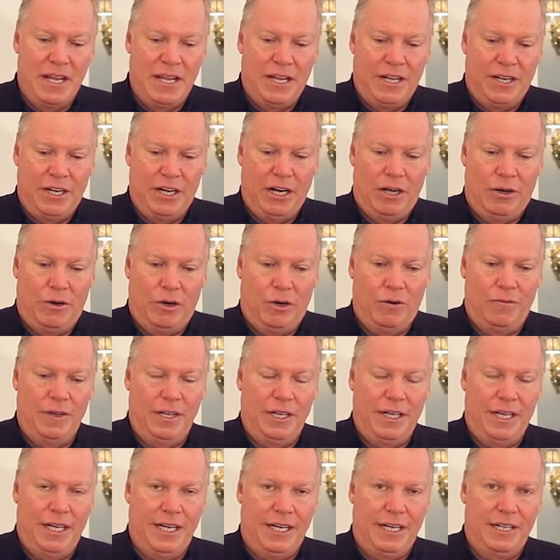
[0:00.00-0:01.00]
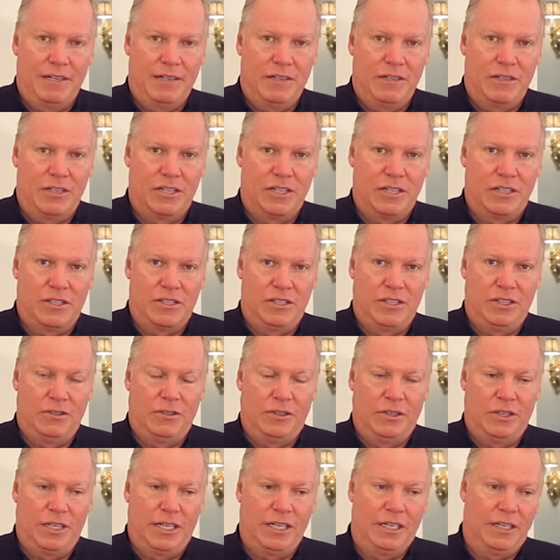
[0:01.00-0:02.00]
you know, over the years, as you
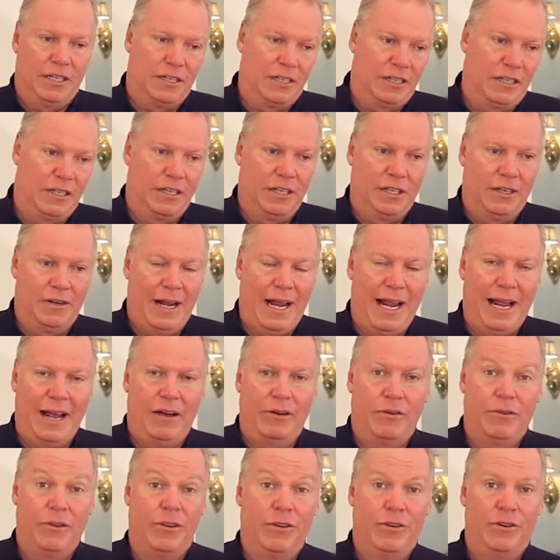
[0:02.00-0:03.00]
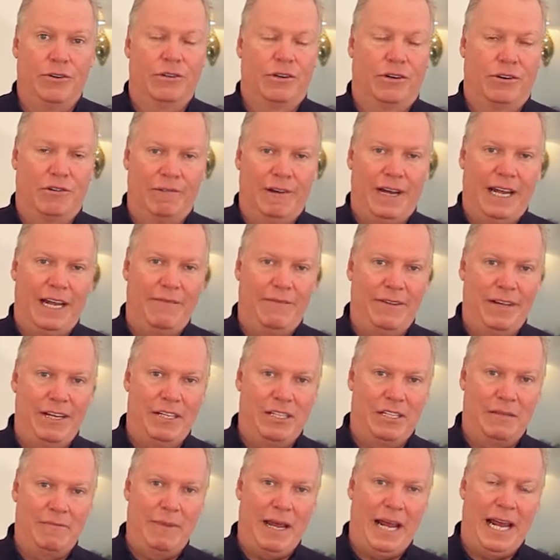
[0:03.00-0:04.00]
look at how your
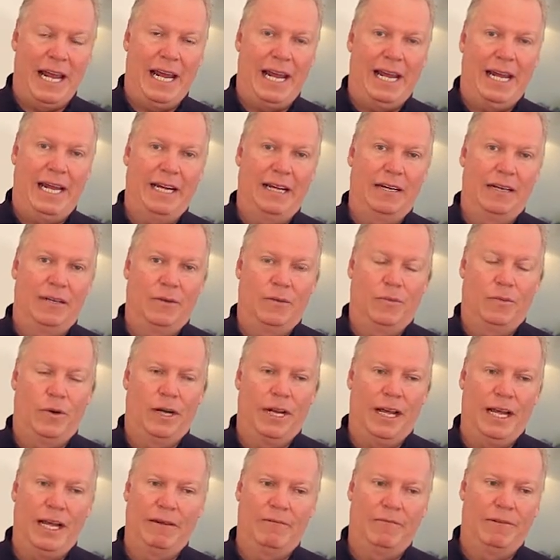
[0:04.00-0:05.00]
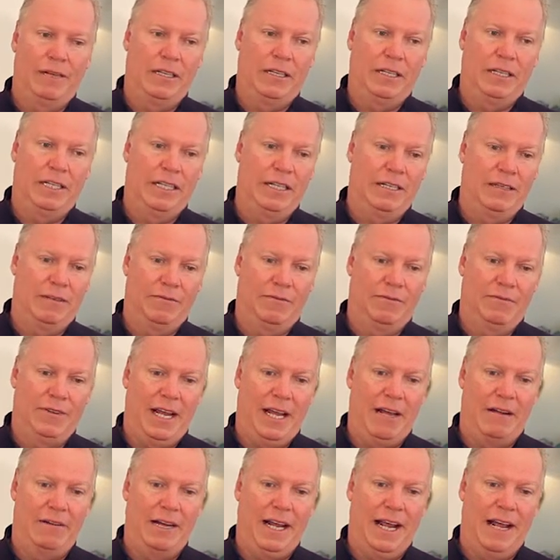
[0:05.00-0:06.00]
gravy's made, what I really
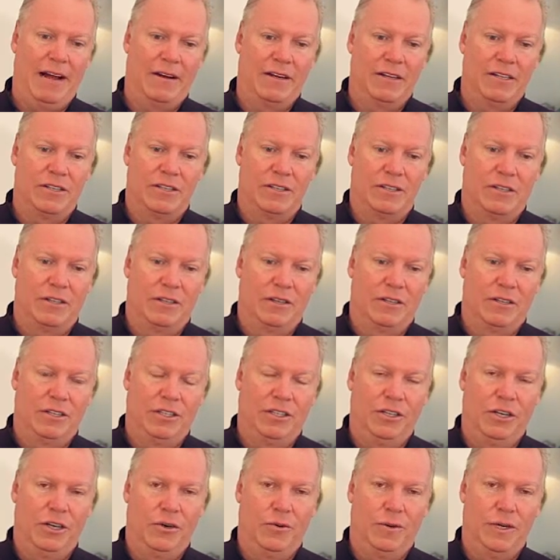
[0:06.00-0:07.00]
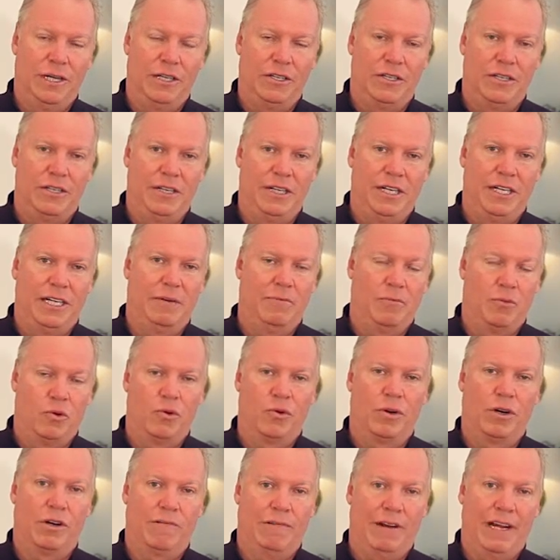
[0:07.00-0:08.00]
found out is you always need
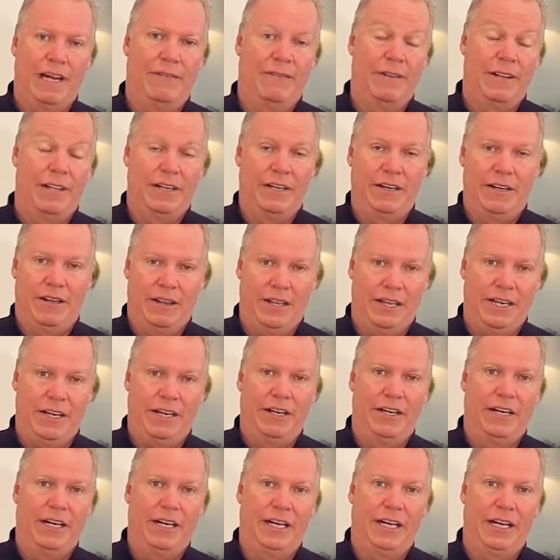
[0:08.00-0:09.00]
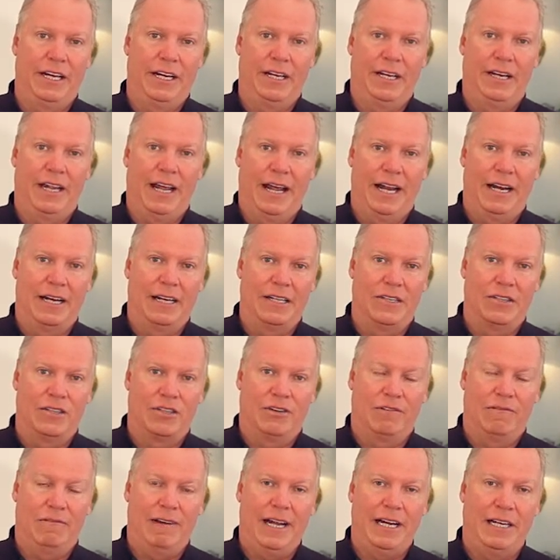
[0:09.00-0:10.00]
more gravy than you think you need, and it's
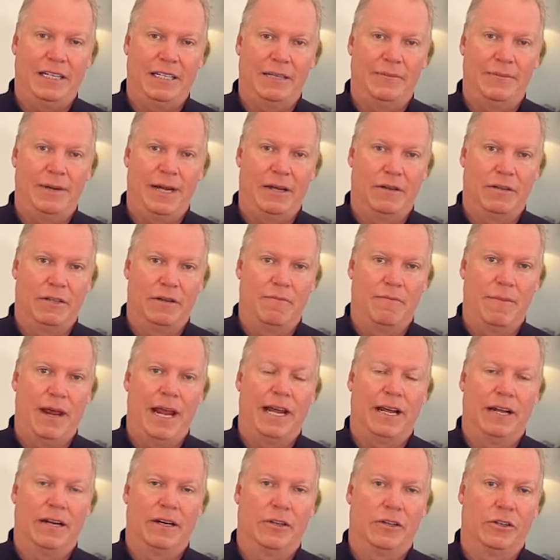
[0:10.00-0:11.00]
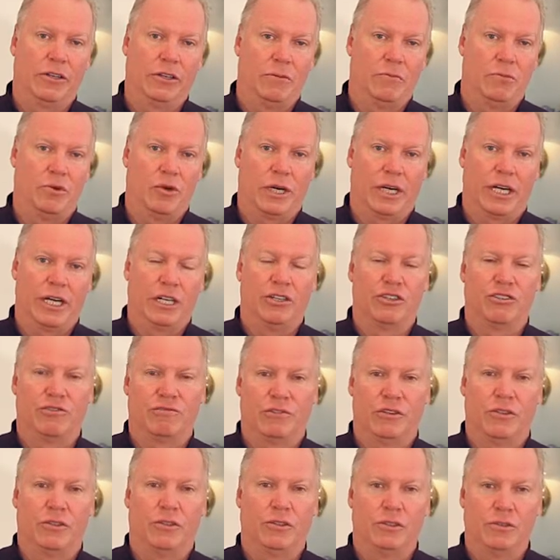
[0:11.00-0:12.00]
great to be able to make it a little more
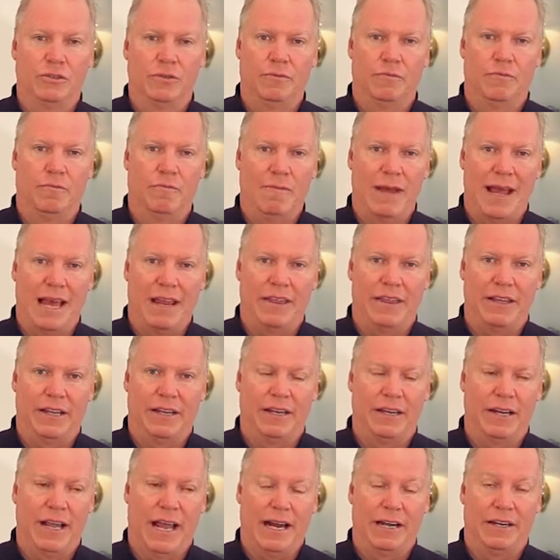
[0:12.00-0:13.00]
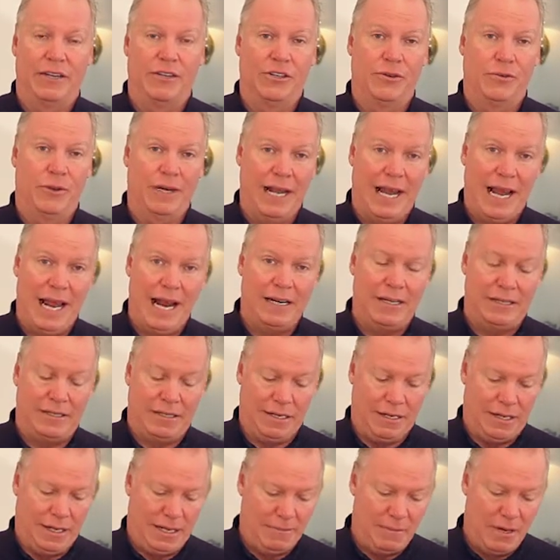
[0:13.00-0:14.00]
controlled method and do it ahead of
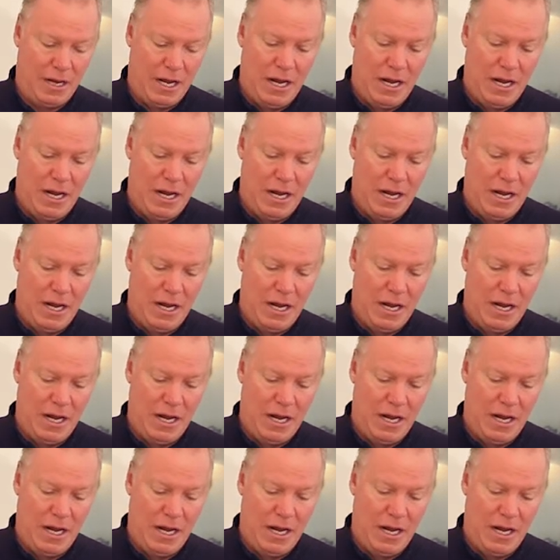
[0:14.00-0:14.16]
time.